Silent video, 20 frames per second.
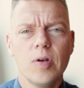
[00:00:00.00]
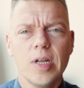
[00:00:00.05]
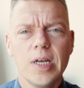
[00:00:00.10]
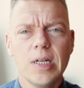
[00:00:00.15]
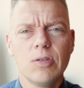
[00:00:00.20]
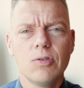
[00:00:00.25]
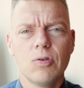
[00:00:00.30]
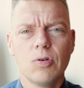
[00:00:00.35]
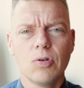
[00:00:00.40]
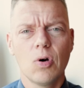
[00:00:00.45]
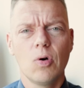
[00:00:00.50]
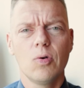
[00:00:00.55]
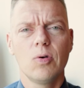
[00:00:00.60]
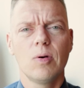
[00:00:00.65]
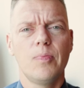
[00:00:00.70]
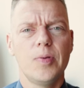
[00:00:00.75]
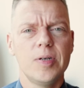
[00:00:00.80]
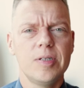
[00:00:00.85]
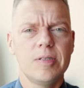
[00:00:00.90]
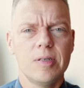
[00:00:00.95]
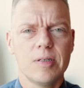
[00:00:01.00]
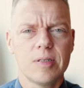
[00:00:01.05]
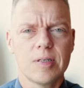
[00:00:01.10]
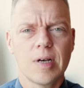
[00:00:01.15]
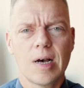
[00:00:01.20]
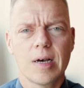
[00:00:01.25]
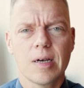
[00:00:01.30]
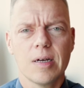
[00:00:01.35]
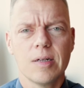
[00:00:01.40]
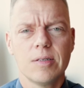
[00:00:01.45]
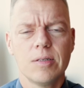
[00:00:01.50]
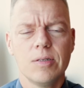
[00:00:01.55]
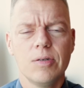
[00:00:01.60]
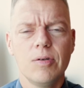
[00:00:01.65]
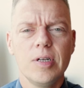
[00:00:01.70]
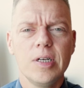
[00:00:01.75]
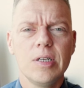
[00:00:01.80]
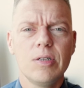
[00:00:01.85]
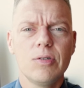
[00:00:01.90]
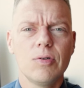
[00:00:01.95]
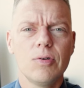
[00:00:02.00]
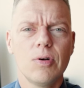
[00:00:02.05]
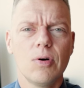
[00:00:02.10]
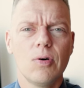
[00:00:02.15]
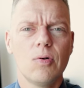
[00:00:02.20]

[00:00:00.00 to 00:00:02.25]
you need to know your business targets. You need to